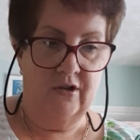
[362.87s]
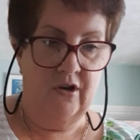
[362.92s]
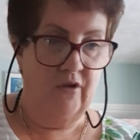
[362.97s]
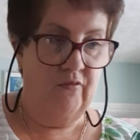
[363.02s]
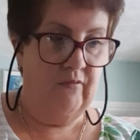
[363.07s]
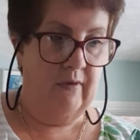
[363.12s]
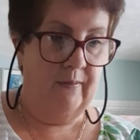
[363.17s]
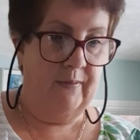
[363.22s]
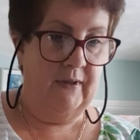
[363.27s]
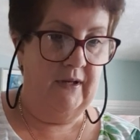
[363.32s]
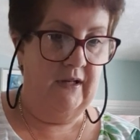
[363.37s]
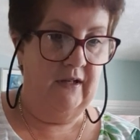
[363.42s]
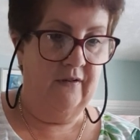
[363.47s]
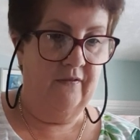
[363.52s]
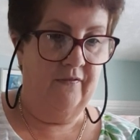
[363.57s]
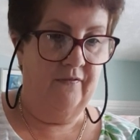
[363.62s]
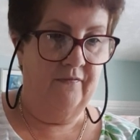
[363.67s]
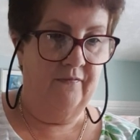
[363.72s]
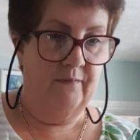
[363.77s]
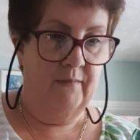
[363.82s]
no rubbing in
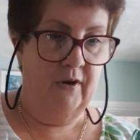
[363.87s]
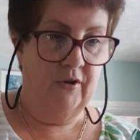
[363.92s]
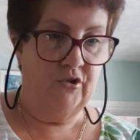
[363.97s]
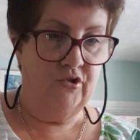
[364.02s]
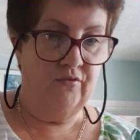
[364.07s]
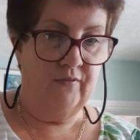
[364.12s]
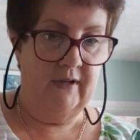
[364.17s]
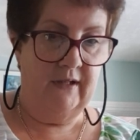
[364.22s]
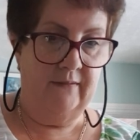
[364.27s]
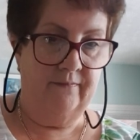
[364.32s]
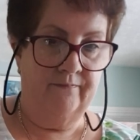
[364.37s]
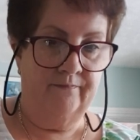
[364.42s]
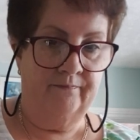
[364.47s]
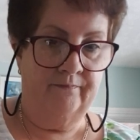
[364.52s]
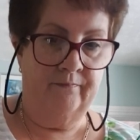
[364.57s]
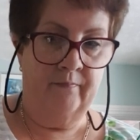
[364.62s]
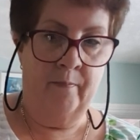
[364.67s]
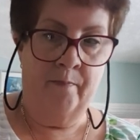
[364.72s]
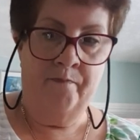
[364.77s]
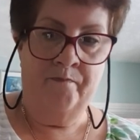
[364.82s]
of margarine.
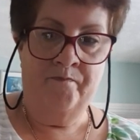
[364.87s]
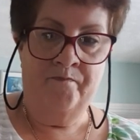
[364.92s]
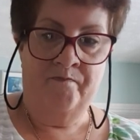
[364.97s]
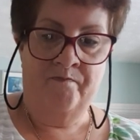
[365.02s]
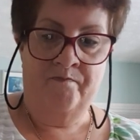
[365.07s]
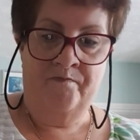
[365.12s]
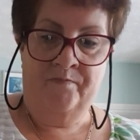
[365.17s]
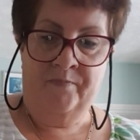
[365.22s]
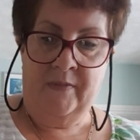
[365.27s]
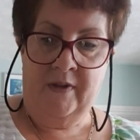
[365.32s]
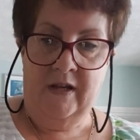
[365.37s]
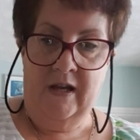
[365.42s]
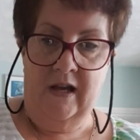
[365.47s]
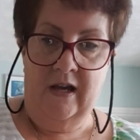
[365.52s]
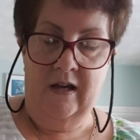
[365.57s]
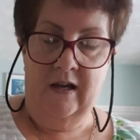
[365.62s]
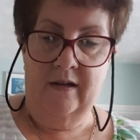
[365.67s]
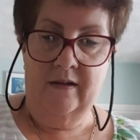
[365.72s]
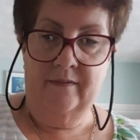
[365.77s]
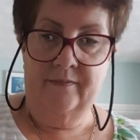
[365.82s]

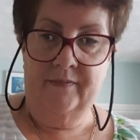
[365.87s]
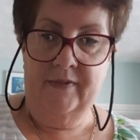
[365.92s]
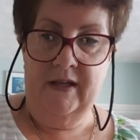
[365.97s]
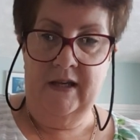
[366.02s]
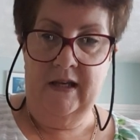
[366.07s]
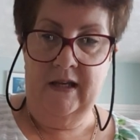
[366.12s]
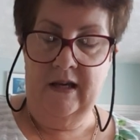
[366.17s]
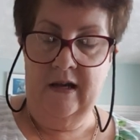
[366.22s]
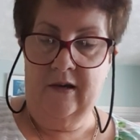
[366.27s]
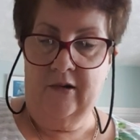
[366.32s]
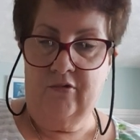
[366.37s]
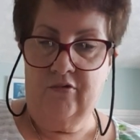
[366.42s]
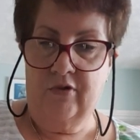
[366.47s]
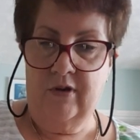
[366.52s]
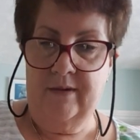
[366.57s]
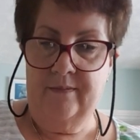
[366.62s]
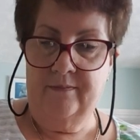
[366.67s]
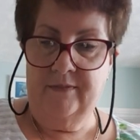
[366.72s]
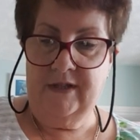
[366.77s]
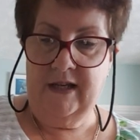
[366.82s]
The
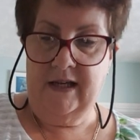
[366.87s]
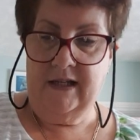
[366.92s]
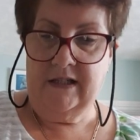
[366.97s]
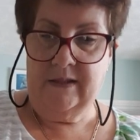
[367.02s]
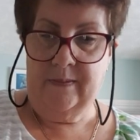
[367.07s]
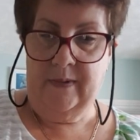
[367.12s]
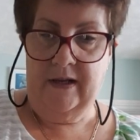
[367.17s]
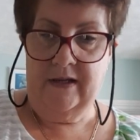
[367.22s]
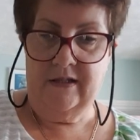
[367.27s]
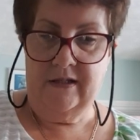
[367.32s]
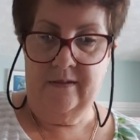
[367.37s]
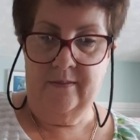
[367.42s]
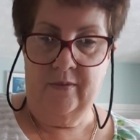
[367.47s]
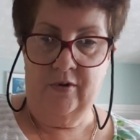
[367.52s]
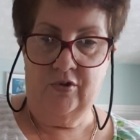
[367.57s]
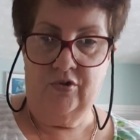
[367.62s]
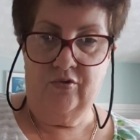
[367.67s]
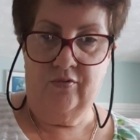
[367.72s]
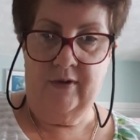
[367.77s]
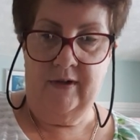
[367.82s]
cream takes the place of the
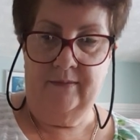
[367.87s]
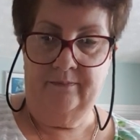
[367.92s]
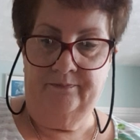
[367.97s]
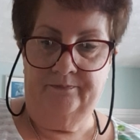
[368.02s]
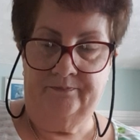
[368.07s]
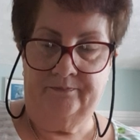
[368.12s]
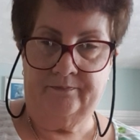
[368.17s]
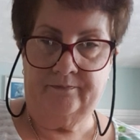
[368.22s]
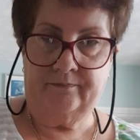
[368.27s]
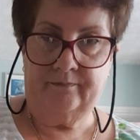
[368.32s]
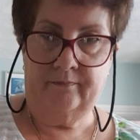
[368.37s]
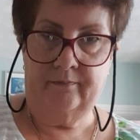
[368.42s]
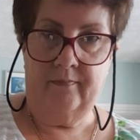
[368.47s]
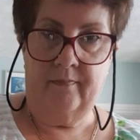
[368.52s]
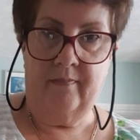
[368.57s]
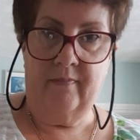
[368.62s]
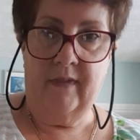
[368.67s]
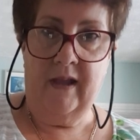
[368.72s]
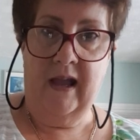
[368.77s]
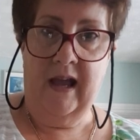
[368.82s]
margarine,
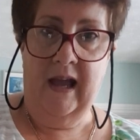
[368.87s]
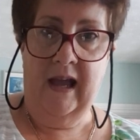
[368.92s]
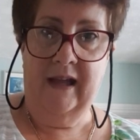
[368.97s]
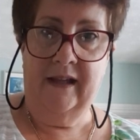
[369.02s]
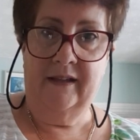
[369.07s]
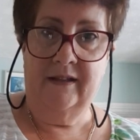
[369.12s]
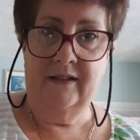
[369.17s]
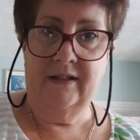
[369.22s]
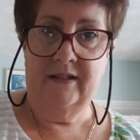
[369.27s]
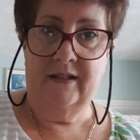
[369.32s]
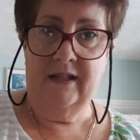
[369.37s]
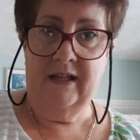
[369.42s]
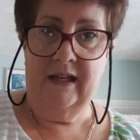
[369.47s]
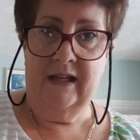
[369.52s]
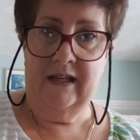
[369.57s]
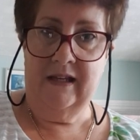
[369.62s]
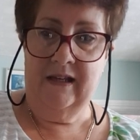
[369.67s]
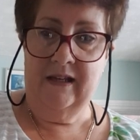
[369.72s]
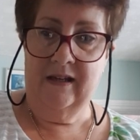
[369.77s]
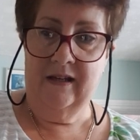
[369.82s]
and
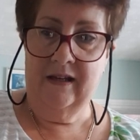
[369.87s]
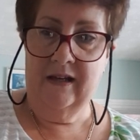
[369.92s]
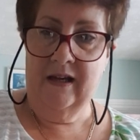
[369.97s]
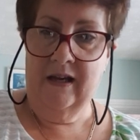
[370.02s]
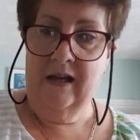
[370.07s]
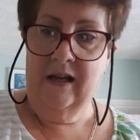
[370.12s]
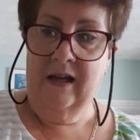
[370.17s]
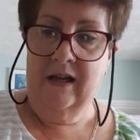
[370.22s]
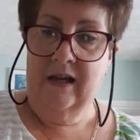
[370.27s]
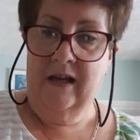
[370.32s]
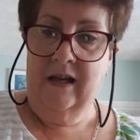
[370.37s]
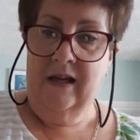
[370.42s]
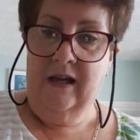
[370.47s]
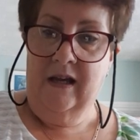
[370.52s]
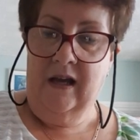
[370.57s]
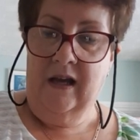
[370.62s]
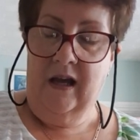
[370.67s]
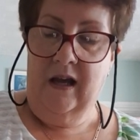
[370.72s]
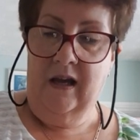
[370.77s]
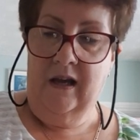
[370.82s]
the
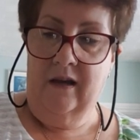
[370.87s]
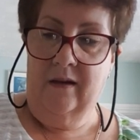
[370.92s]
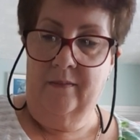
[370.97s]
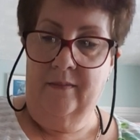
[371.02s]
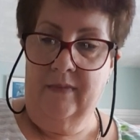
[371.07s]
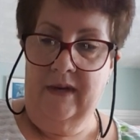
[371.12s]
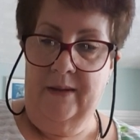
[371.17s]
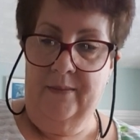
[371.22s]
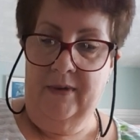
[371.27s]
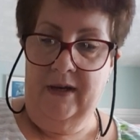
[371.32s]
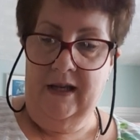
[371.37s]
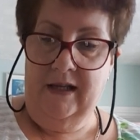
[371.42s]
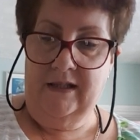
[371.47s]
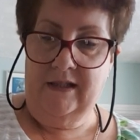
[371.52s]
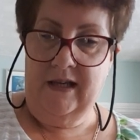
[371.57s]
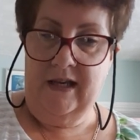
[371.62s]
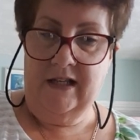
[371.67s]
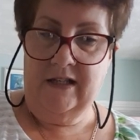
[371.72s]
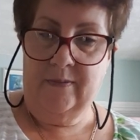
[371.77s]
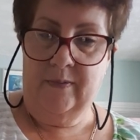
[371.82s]
lemonade
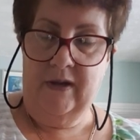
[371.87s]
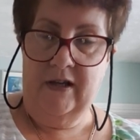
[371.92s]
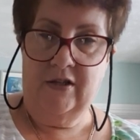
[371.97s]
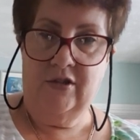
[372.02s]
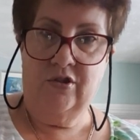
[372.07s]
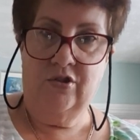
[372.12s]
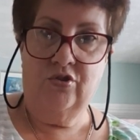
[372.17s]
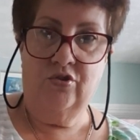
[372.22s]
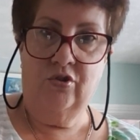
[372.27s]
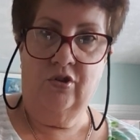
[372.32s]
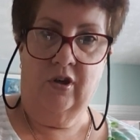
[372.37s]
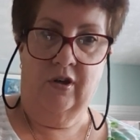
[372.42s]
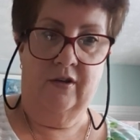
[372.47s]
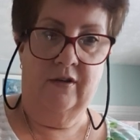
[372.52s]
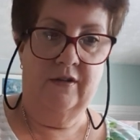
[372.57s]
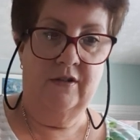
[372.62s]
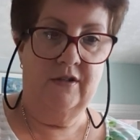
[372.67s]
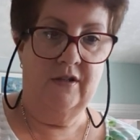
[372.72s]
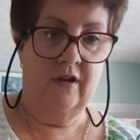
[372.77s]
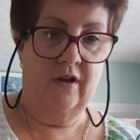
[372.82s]
takes the place of the sugar.
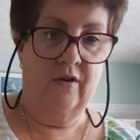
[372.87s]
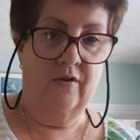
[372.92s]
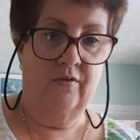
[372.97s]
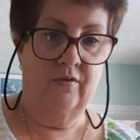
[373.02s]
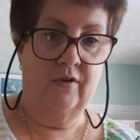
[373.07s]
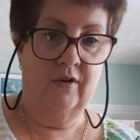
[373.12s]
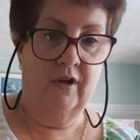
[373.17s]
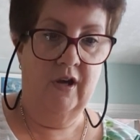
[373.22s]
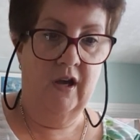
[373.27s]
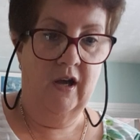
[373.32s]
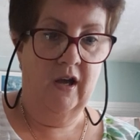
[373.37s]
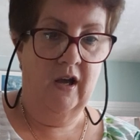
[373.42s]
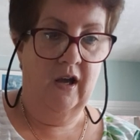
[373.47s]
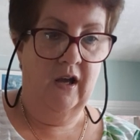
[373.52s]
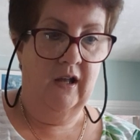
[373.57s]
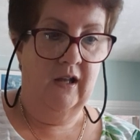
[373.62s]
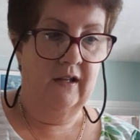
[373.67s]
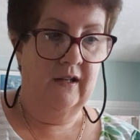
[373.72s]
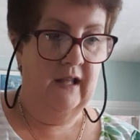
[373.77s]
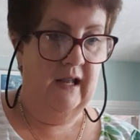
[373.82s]
So
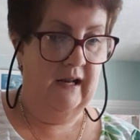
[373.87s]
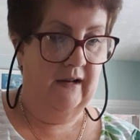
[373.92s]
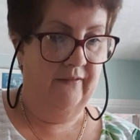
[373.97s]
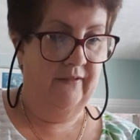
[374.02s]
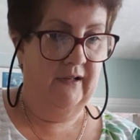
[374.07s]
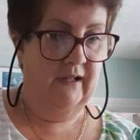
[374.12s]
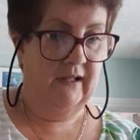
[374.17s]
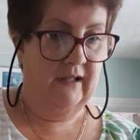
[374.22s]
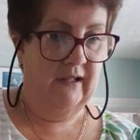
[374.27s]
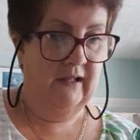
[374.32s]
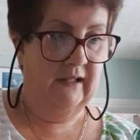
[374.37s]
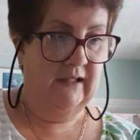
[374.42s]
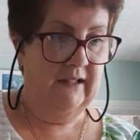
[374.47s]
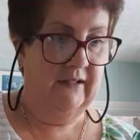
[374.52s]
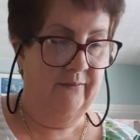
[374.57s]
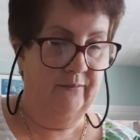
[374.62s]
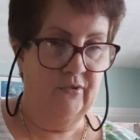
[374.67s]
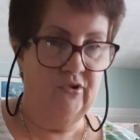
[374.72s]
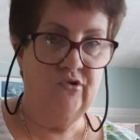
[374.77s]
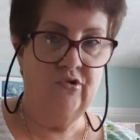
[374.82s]
they're lovely. Give
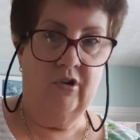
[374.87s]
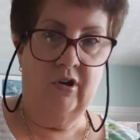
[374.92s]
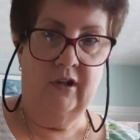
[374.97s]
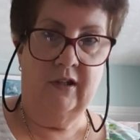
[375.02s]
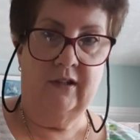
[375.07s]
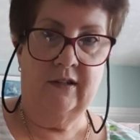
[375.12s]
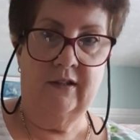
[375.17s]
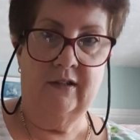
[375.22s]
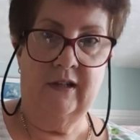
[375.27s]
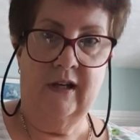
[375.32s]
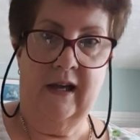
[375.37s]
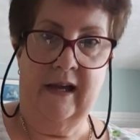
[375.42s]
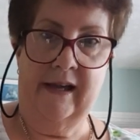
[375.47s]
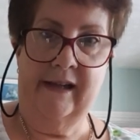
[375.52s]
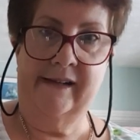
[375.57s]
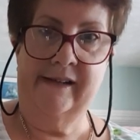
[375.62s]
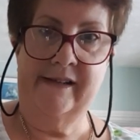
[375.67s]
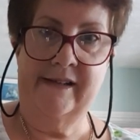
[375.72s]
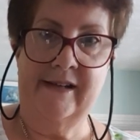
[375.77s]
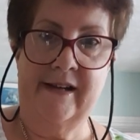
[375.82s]
them a try,
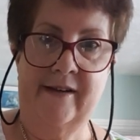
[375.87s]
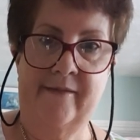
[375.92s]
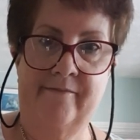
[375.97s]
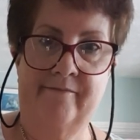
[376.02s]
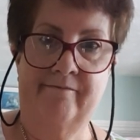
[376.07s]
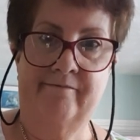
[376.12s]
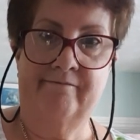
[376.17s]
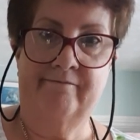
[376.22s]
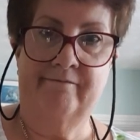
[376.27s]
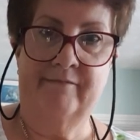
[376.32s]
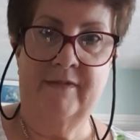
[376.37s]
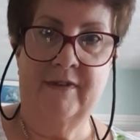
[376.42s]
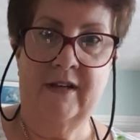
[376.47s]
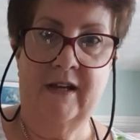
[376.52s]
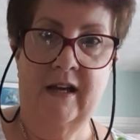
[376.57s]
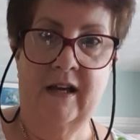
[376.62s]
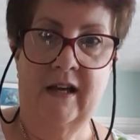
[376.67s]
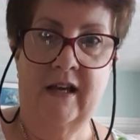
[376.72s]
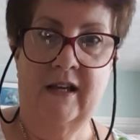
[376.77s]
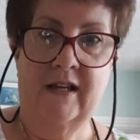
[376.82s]
and
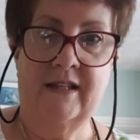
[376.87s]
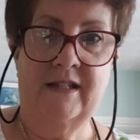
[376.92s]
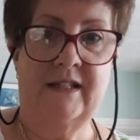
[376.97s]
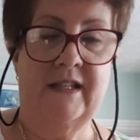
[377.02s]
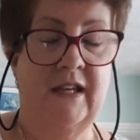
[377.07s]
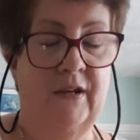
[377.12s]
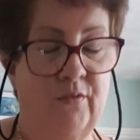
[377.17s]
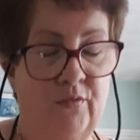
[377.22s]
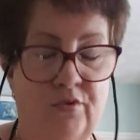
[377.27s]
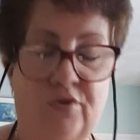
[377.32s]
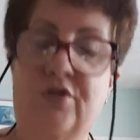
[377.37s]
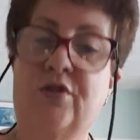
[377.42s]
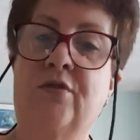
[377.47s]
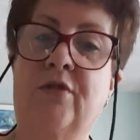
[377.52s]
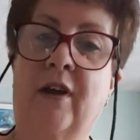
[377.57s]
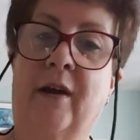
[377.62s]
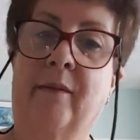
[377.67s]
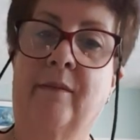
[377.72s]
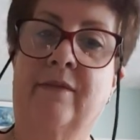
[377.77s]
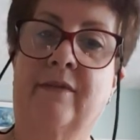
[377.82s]
see you all soon,
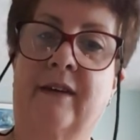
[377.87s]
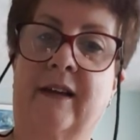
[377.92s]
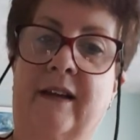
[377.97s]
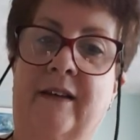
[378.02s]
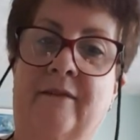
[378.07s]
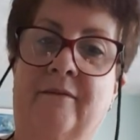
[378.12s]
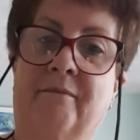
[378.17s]
hopefully.